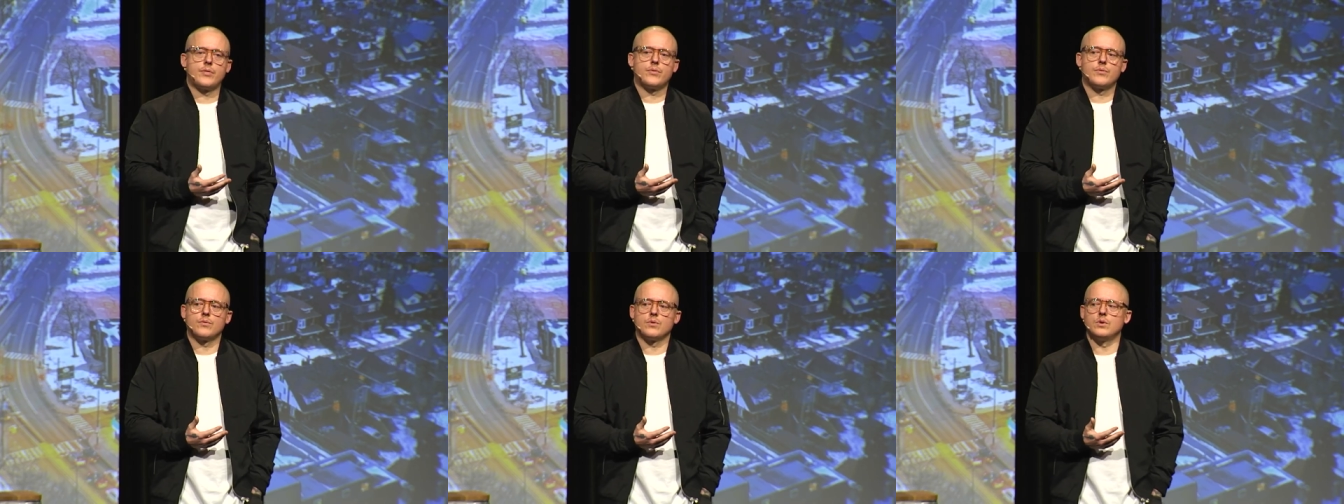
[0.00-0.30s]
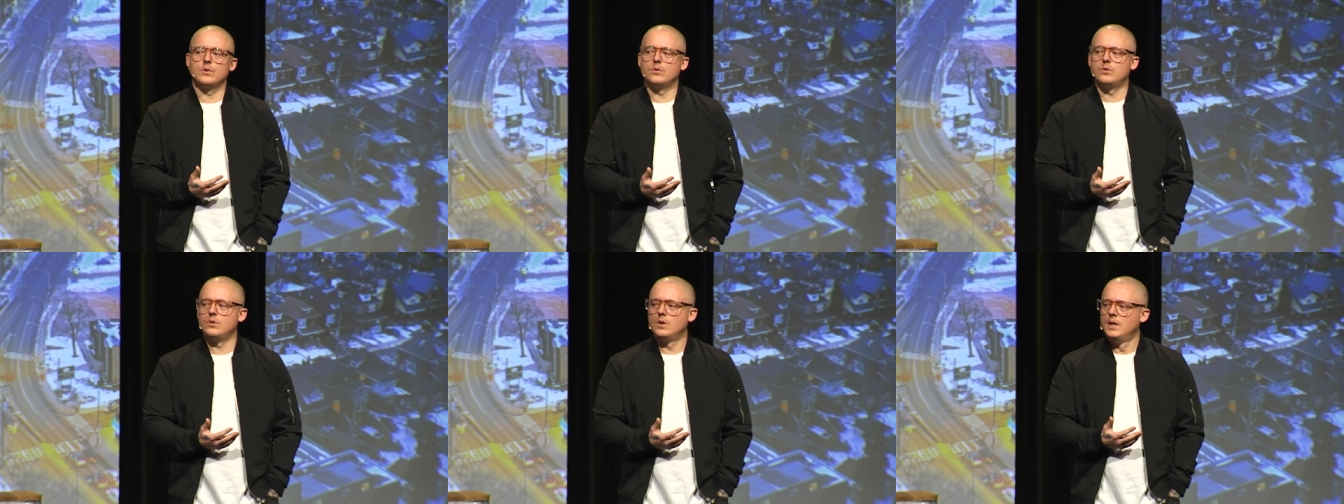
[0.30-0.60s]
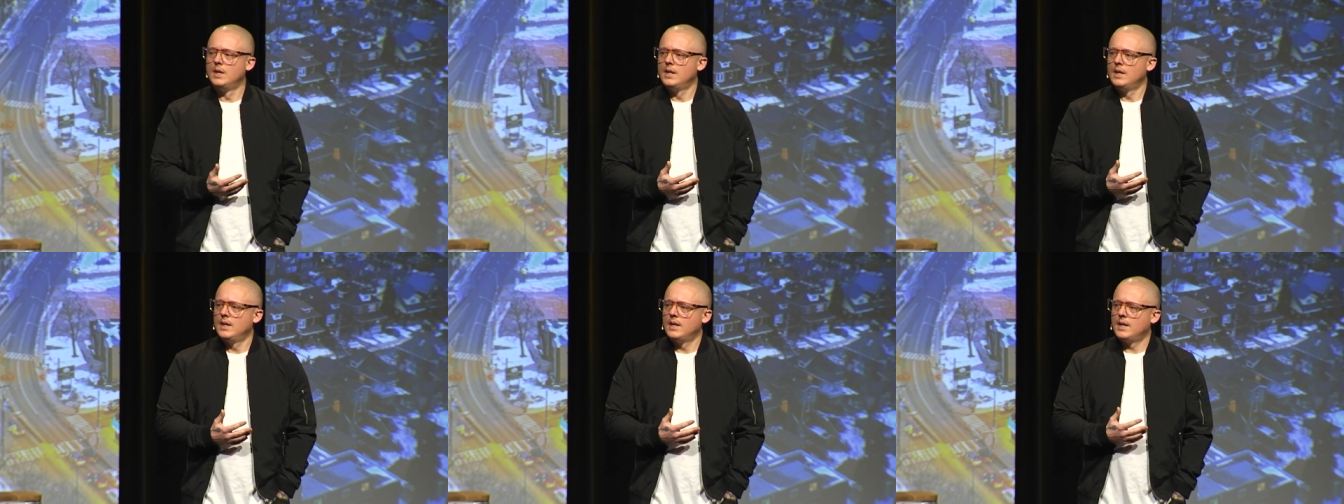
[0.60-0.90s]
through
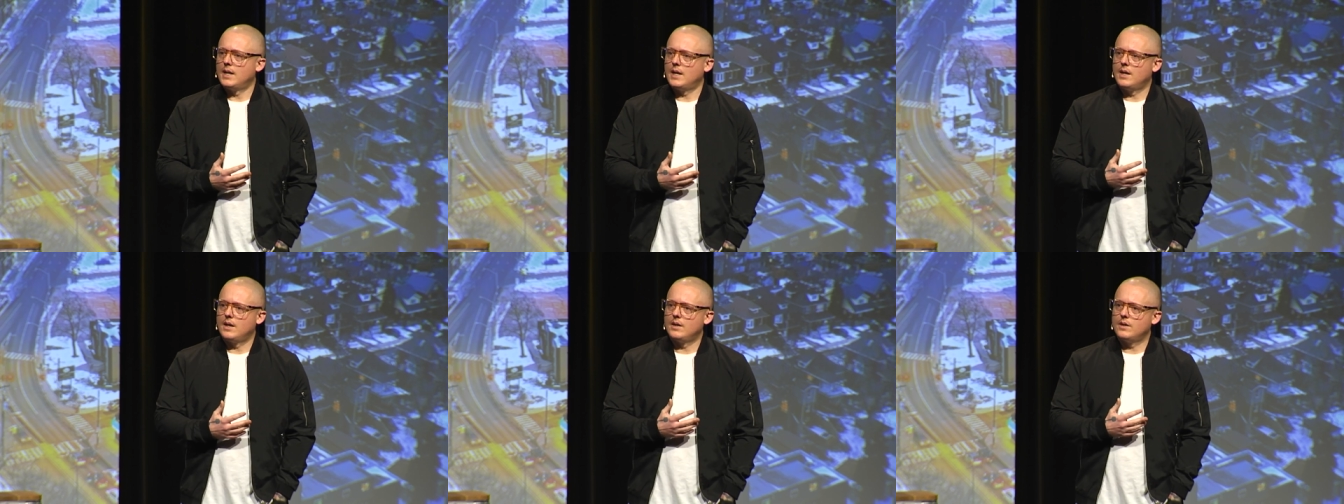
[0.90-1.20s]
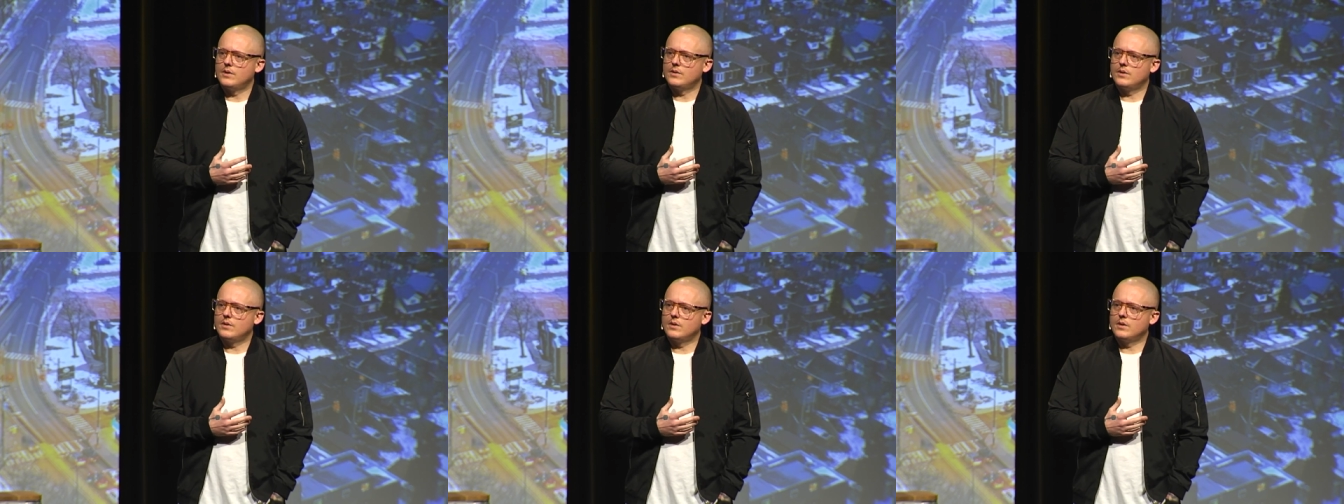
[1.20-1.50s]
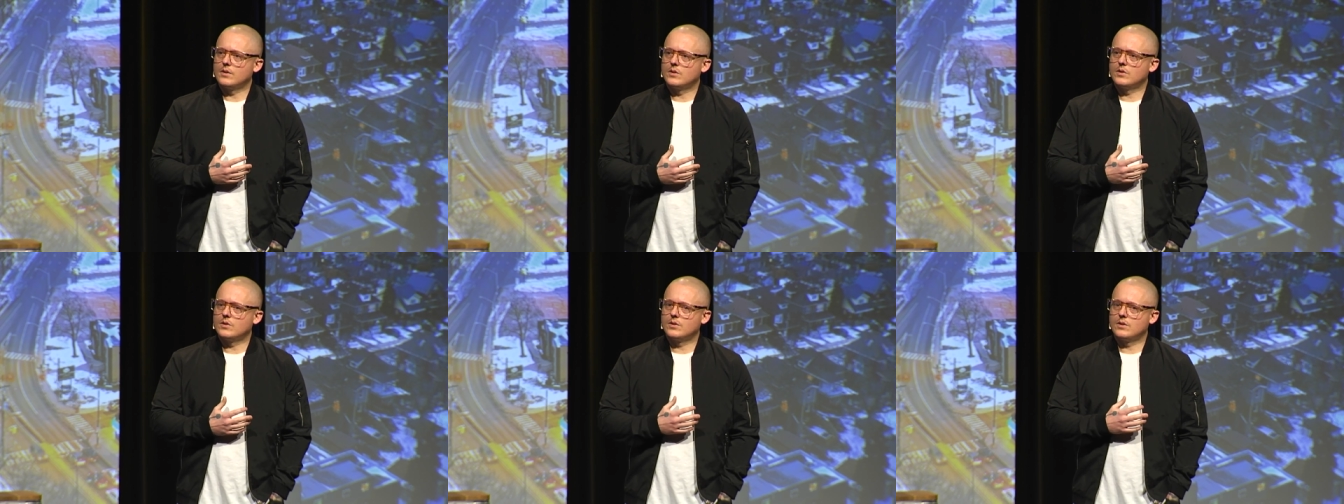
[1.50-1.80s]
uh,
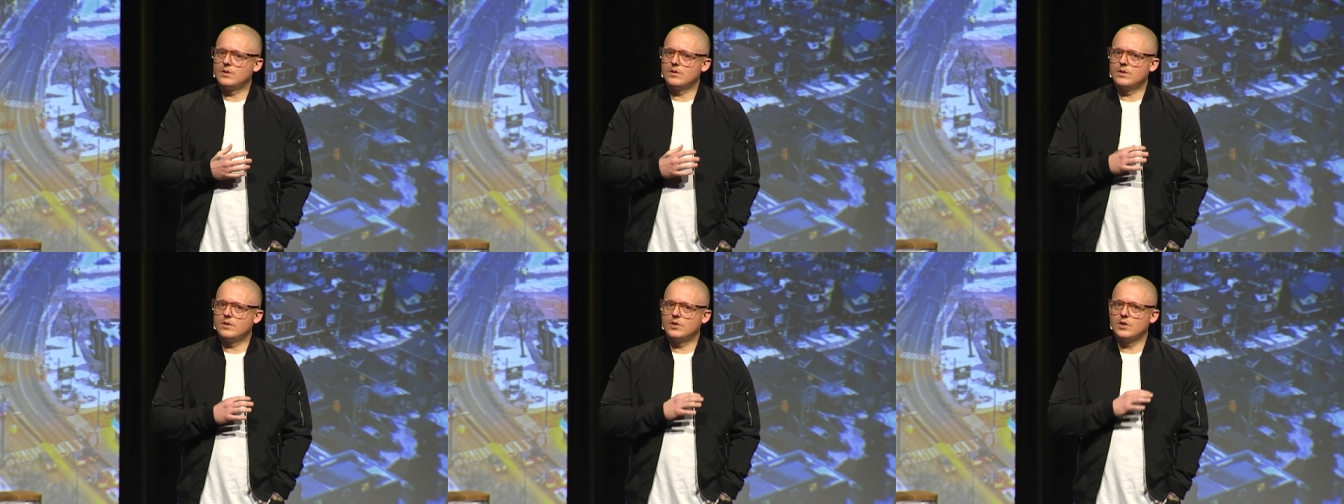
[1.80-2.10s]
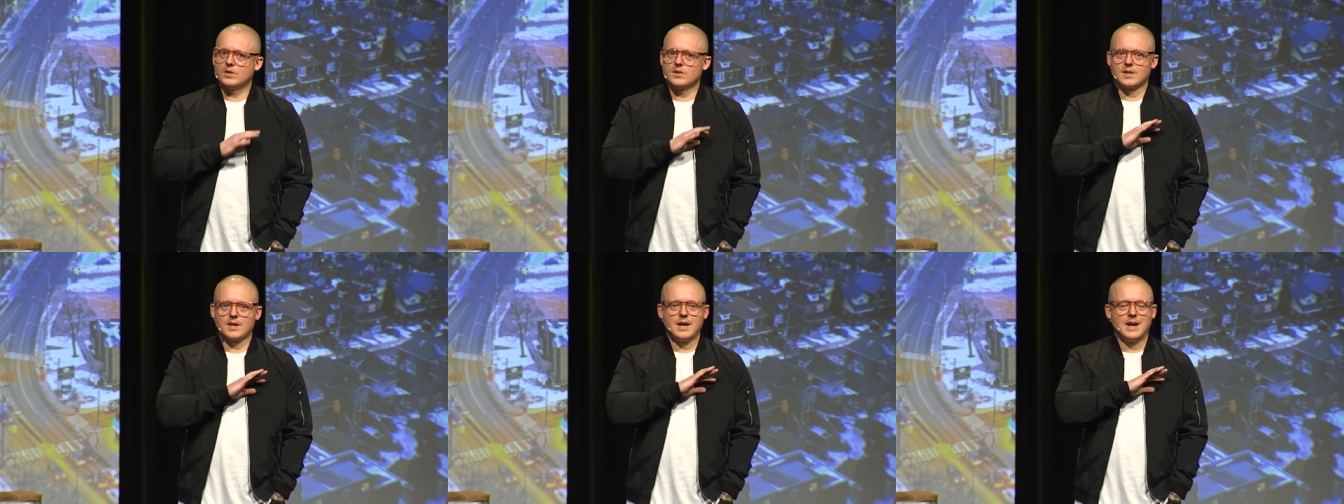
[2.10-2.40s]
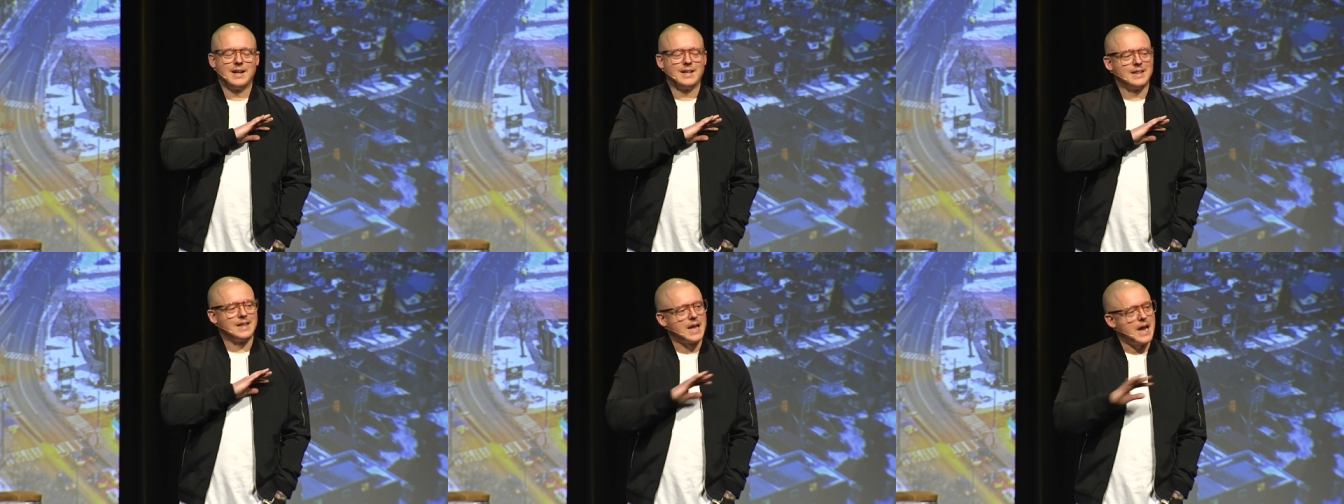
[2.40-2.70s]
just
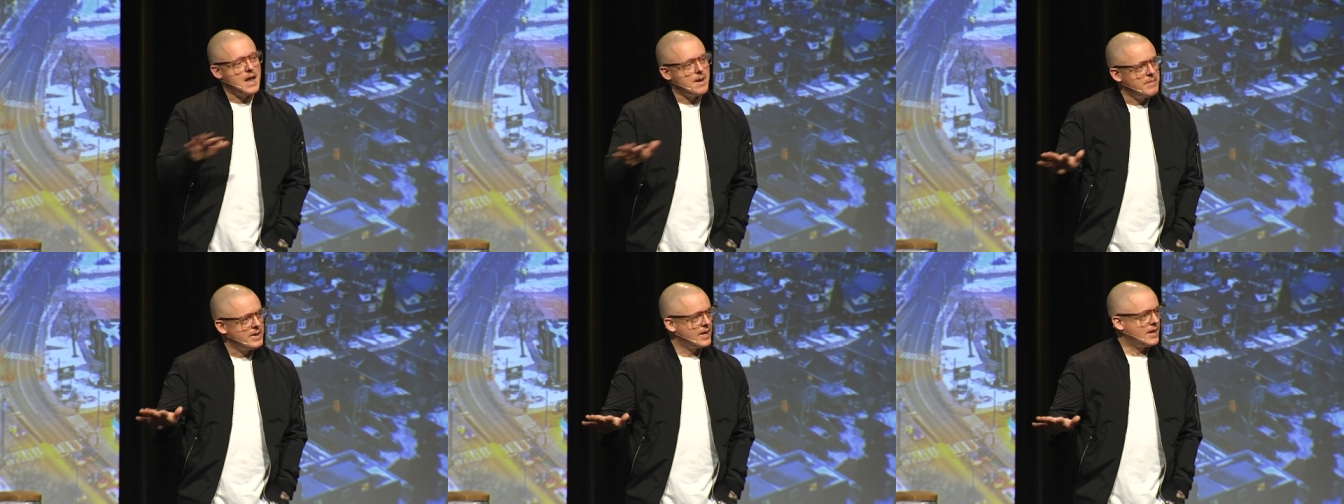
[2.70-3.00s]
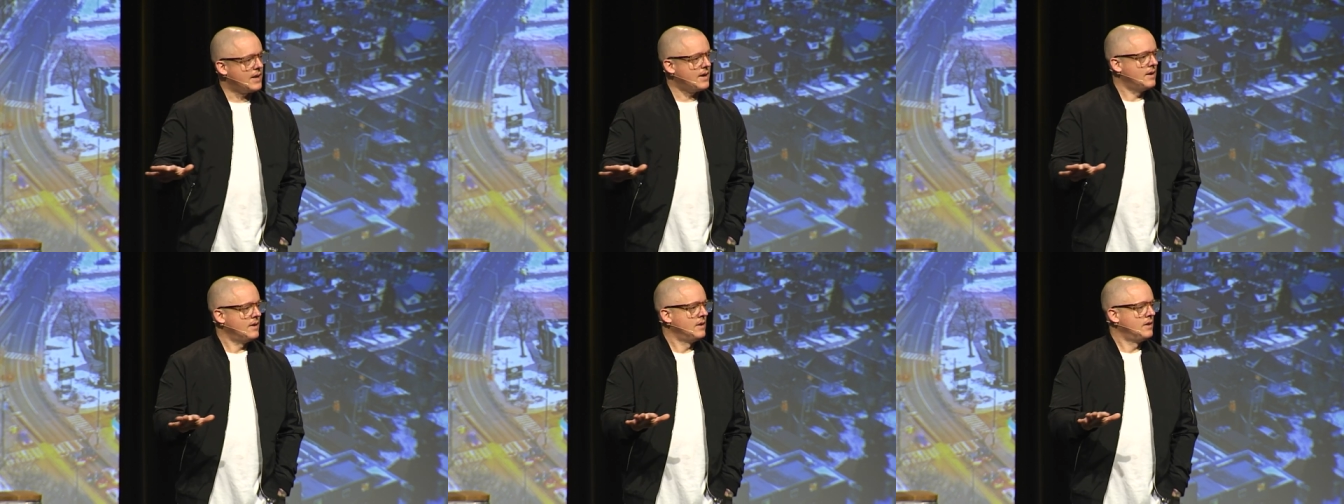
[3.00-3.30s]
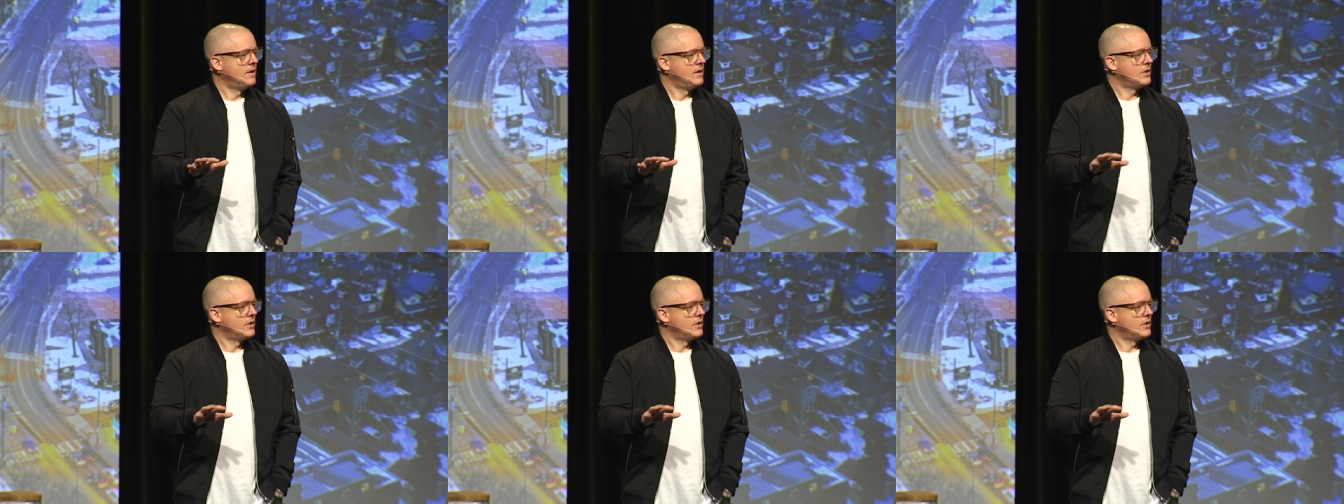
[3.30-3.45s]
calamity